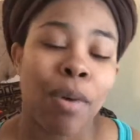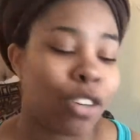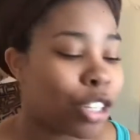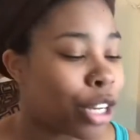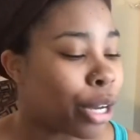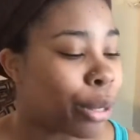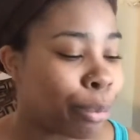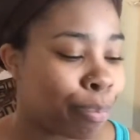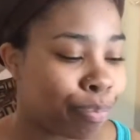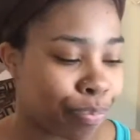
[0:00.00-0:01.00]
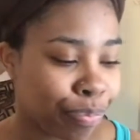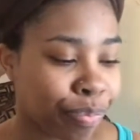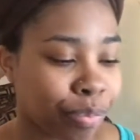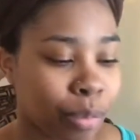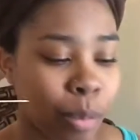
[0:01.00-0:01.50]
wash and go
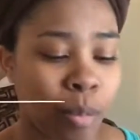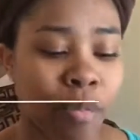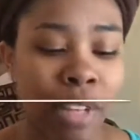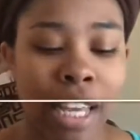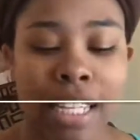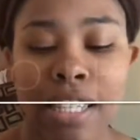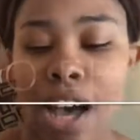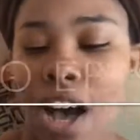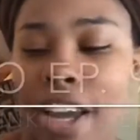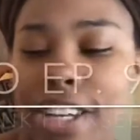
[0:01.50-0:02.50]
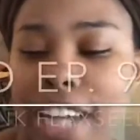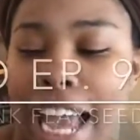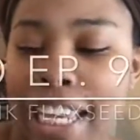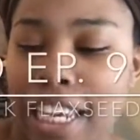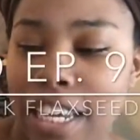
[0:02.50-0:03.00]
is the Aunt
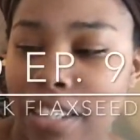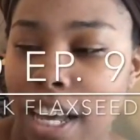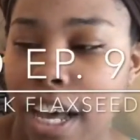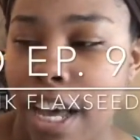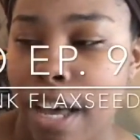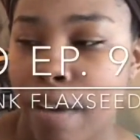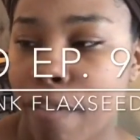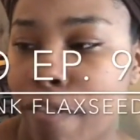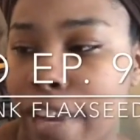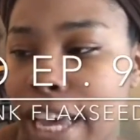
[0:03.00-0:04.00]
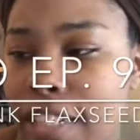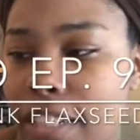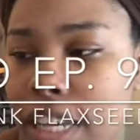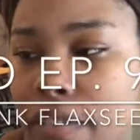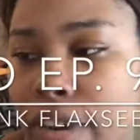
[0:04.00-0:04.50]
Jackie's
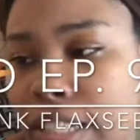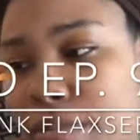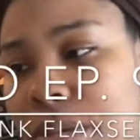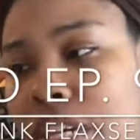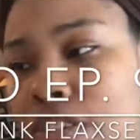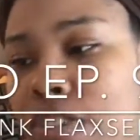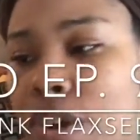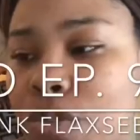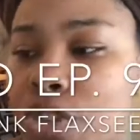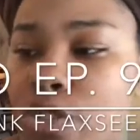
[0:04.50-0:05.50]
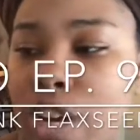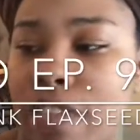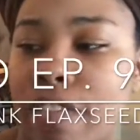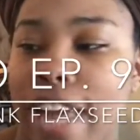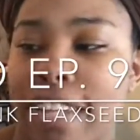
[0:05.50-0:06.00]
Flaxseed Recipes Don't
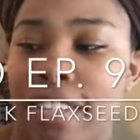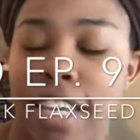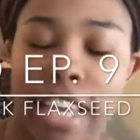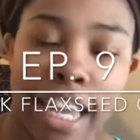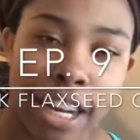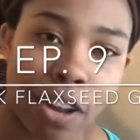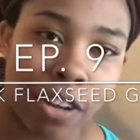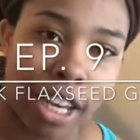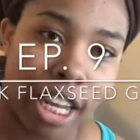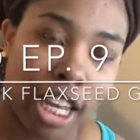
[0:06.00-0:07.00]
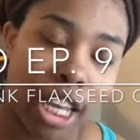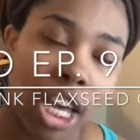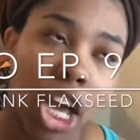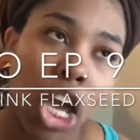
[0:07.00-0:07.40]
Shrink Flaxseed Elongating